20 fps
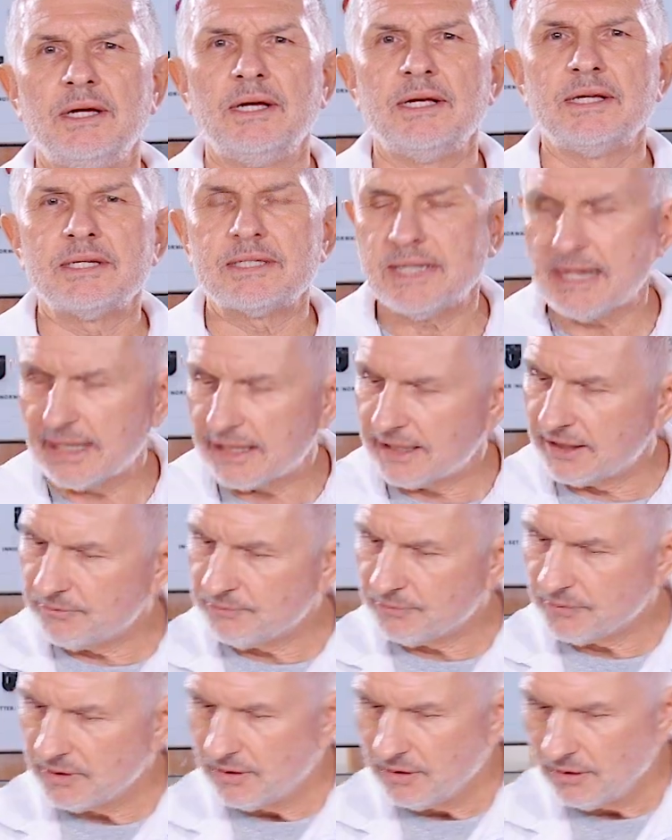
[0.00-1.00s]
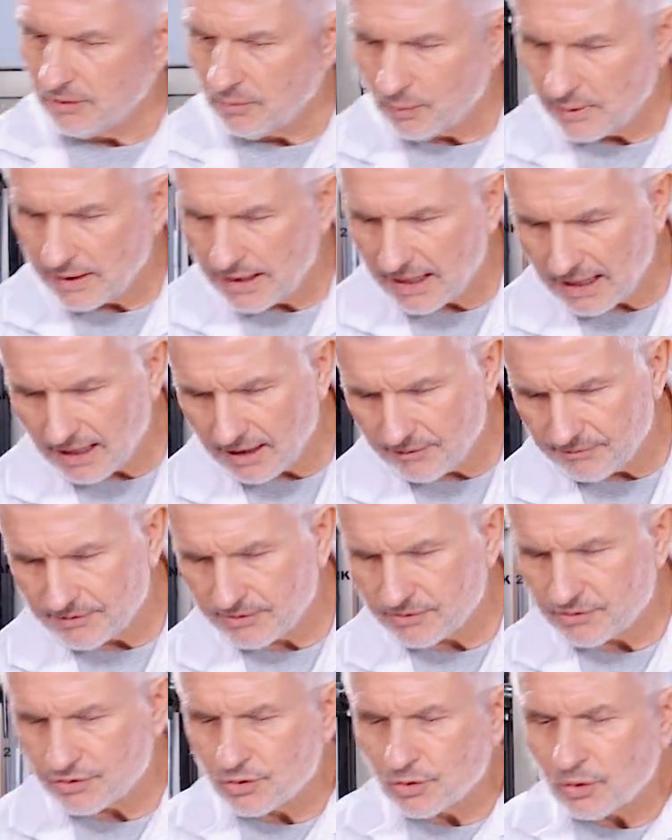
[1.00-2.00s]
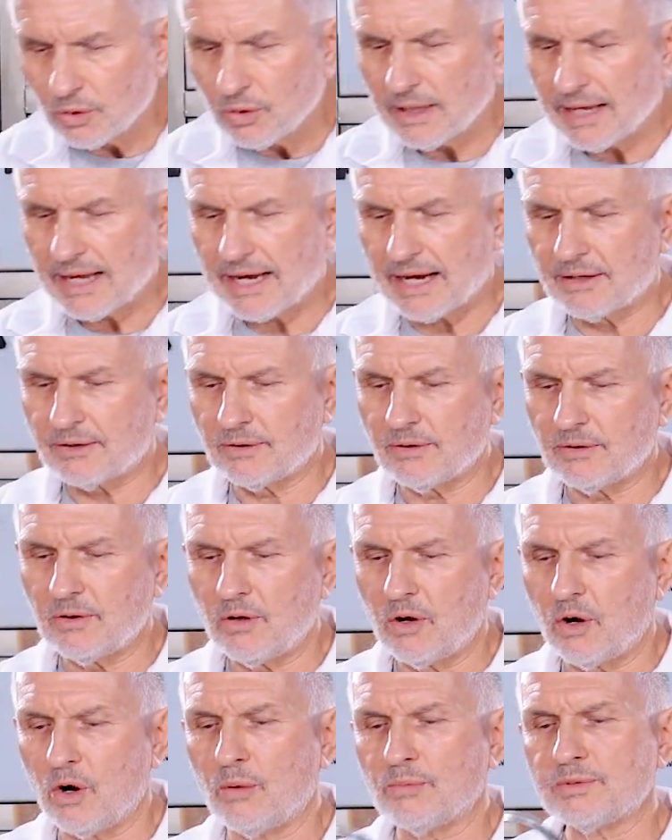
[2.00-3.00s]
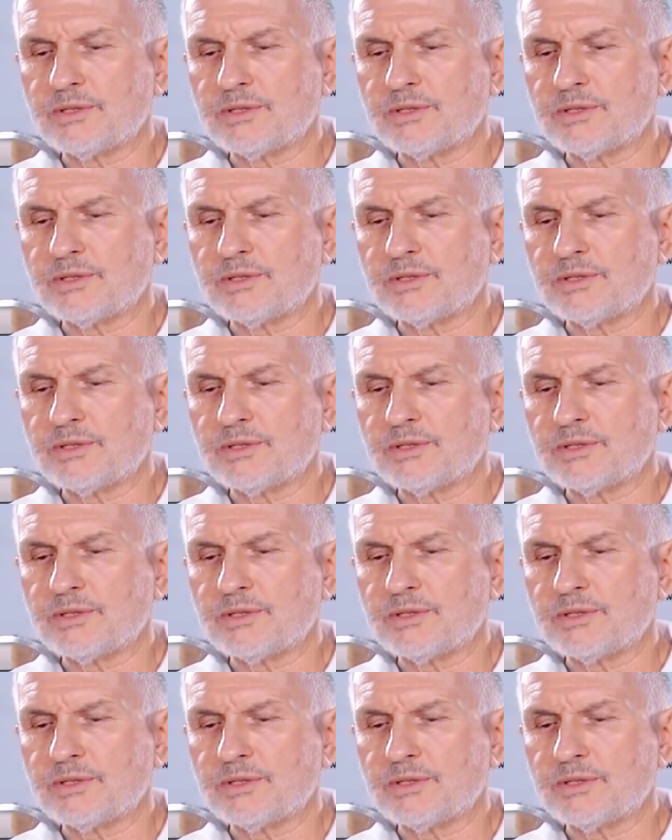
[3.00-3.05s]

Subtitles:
Second, we have the dual-handle home